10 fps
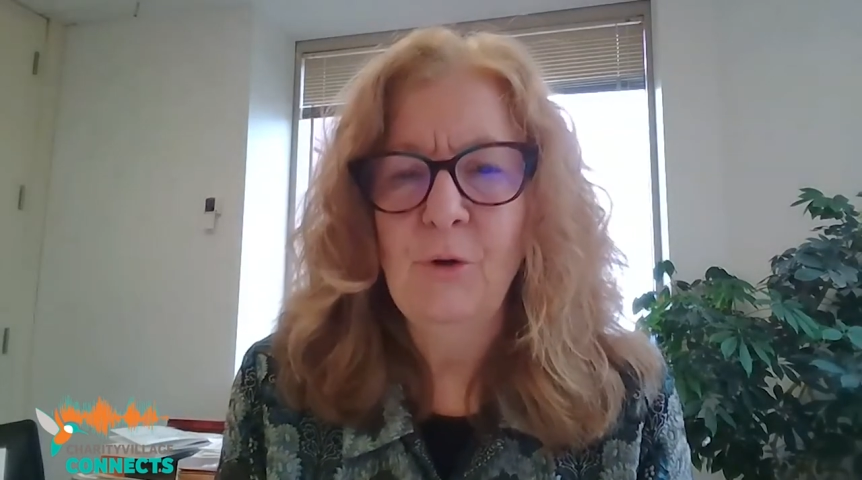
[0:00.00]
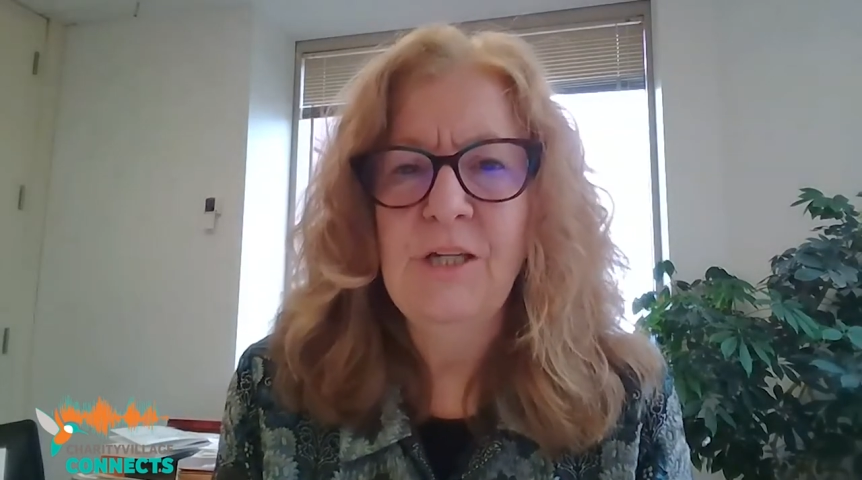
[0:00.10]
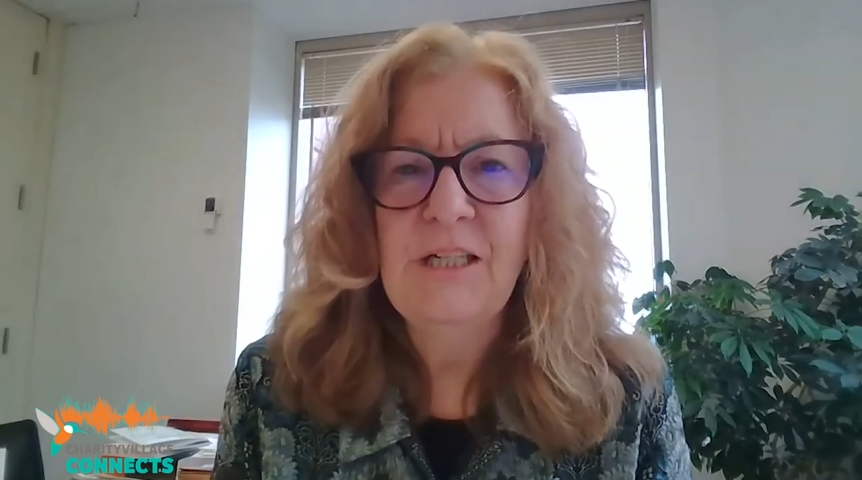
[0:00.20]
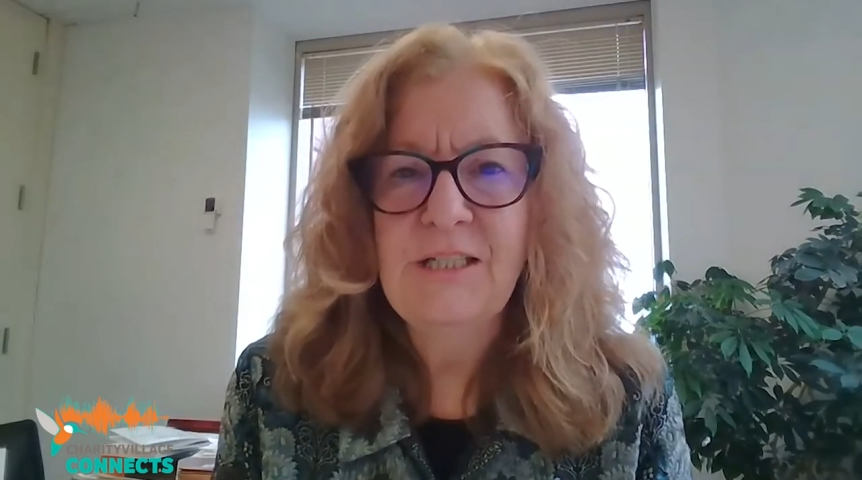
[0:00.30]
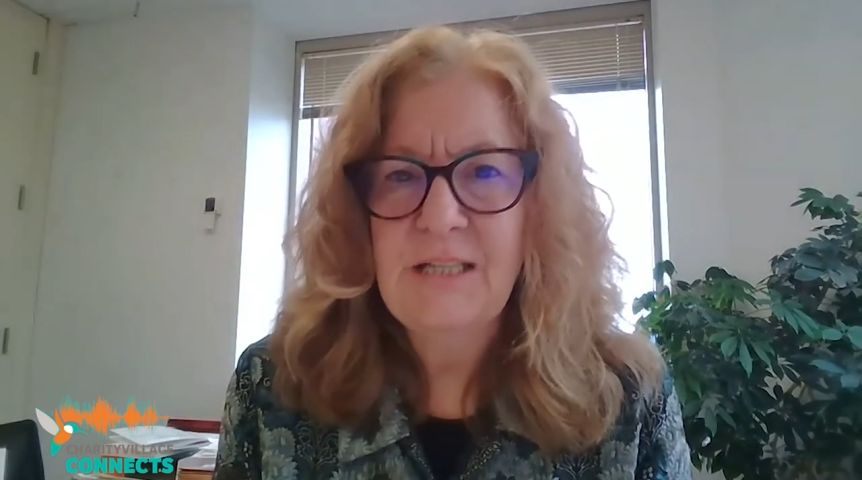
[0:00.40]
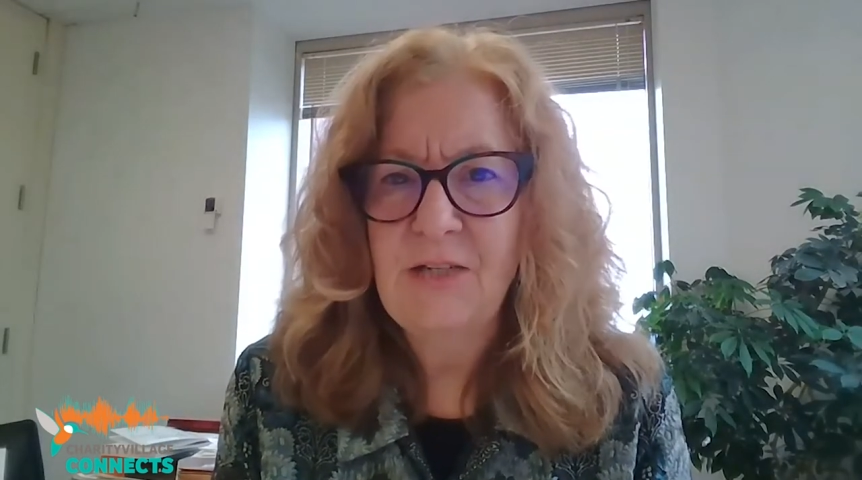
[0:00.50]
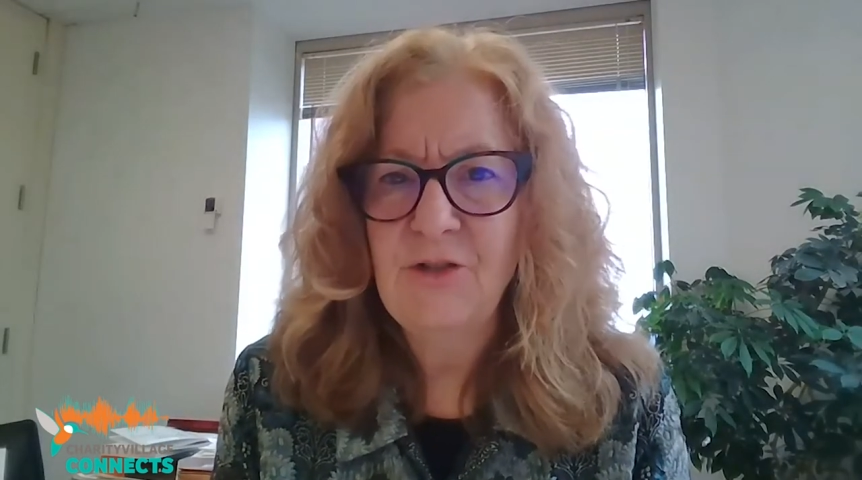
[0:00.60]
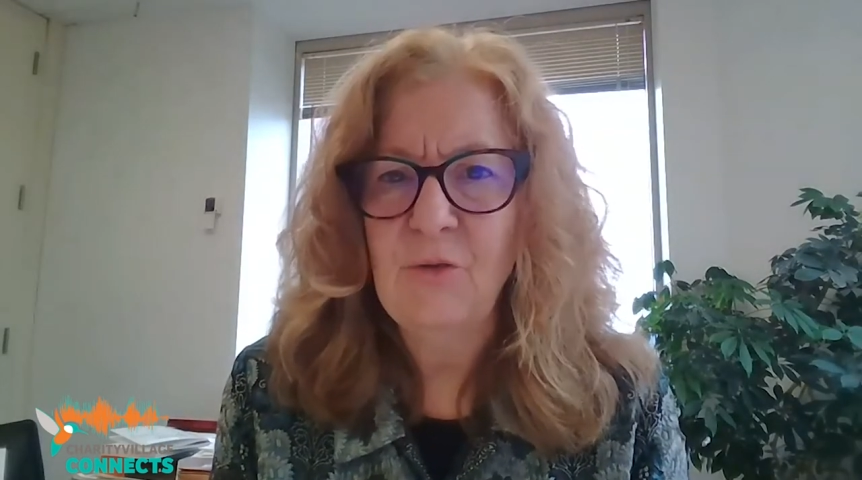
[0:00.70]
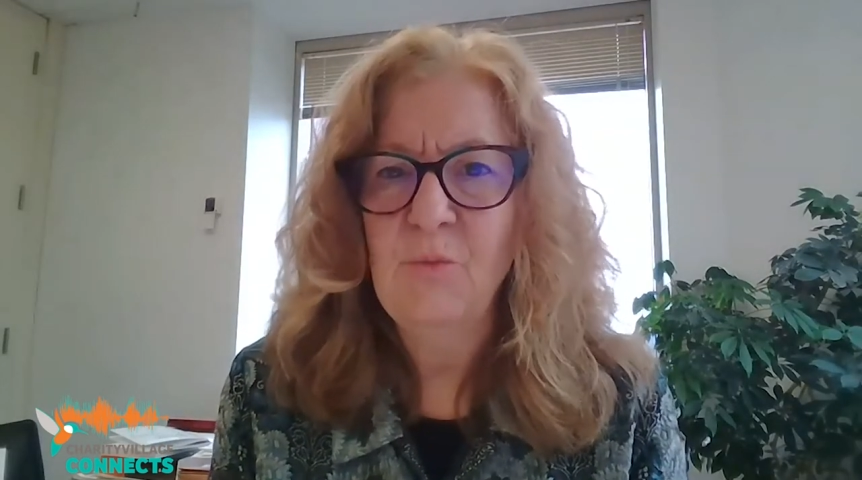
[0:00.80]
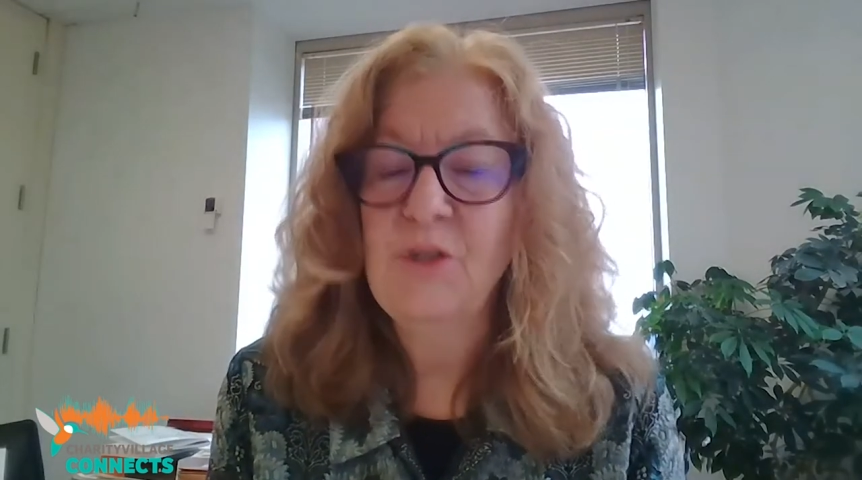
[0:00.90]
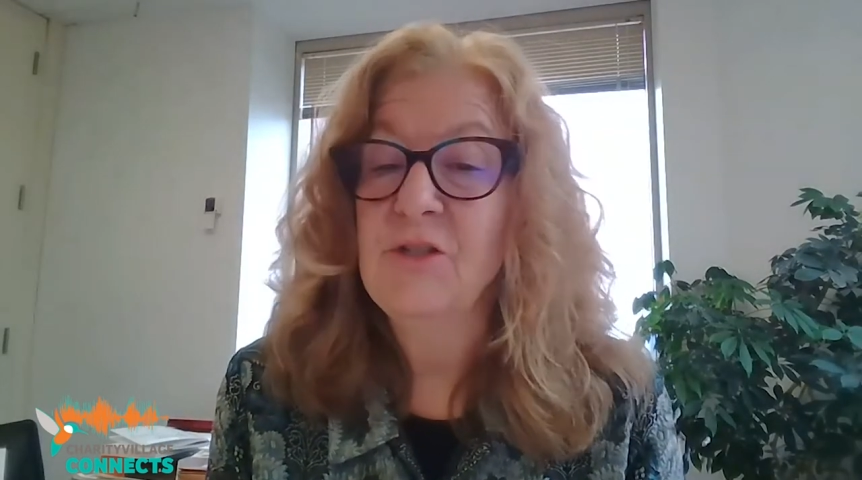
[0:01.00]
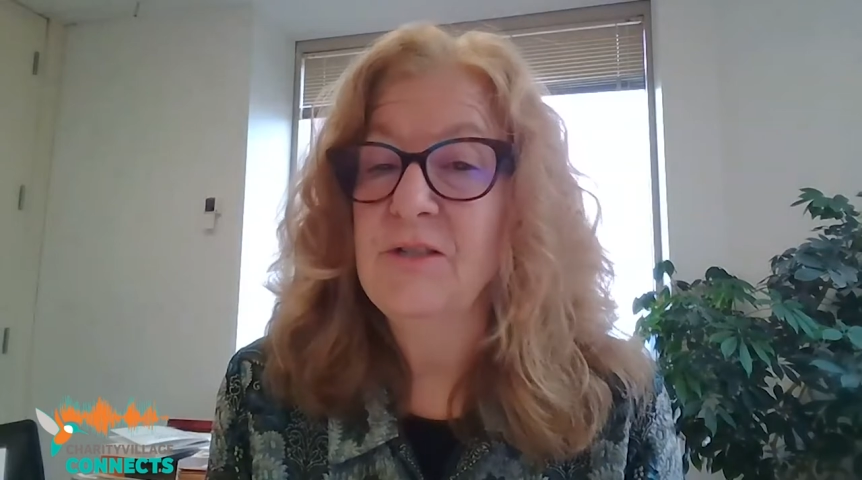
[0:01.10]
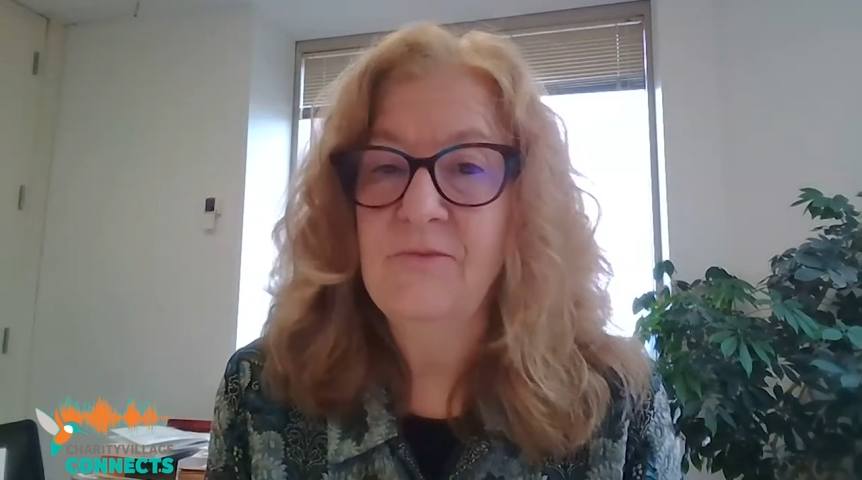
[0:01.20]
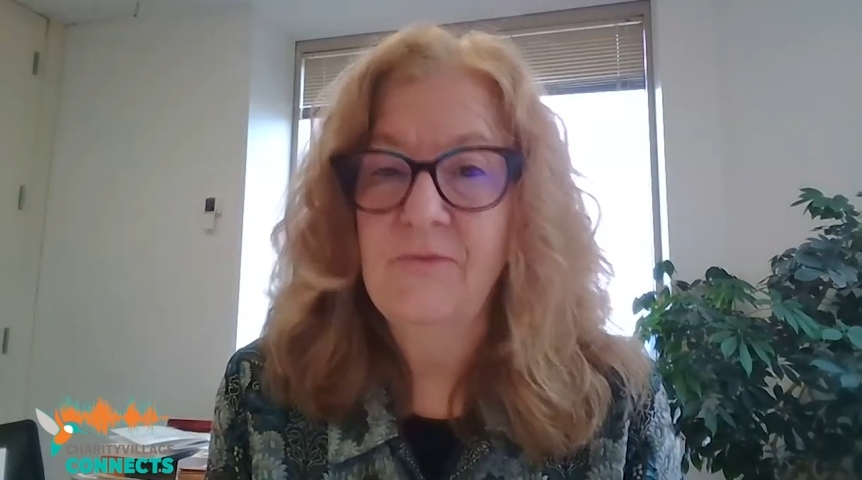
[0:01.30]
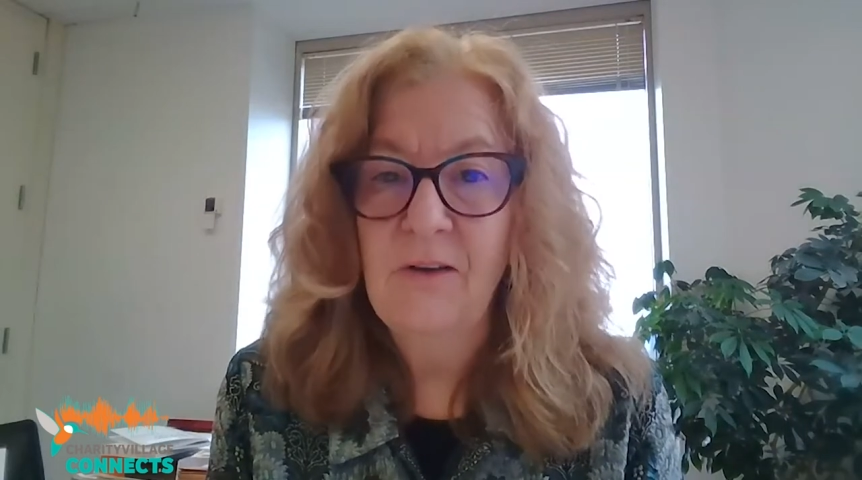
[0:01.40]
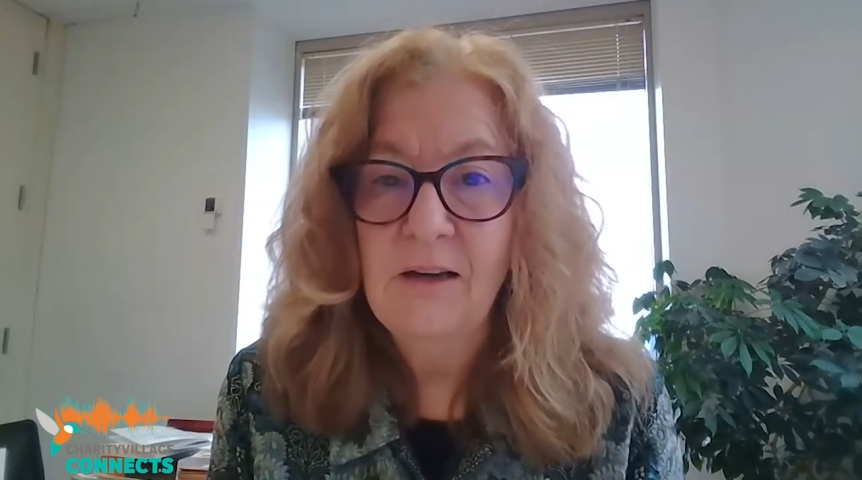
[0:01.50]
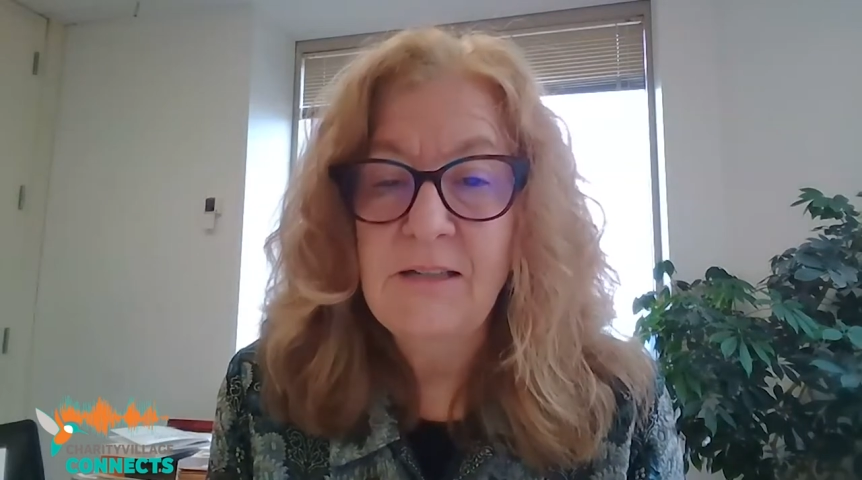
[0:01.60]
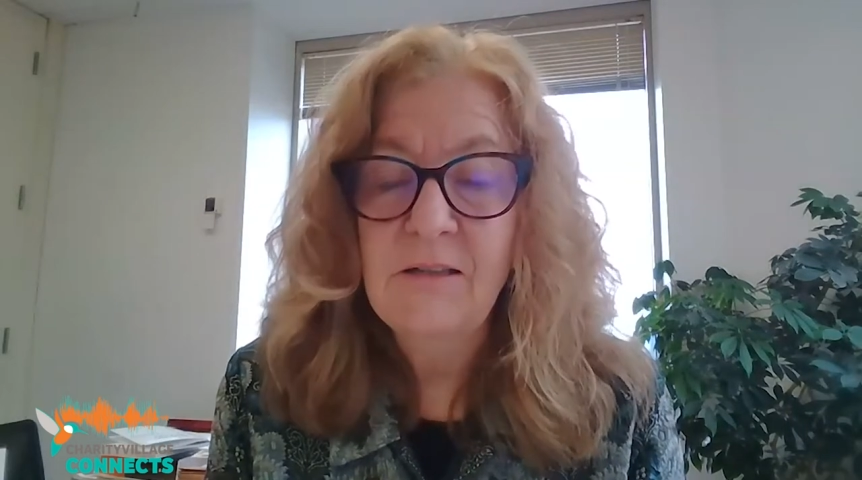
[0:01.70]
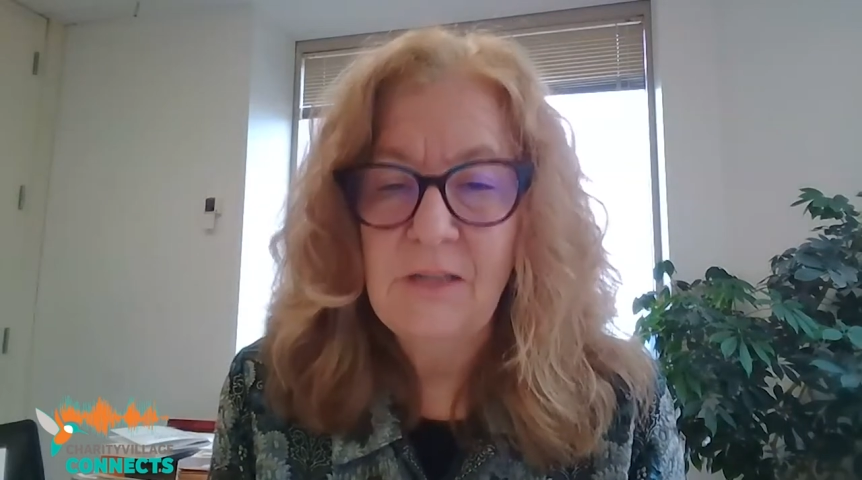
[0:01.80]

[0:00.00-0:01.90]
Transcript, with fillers: organization which is defined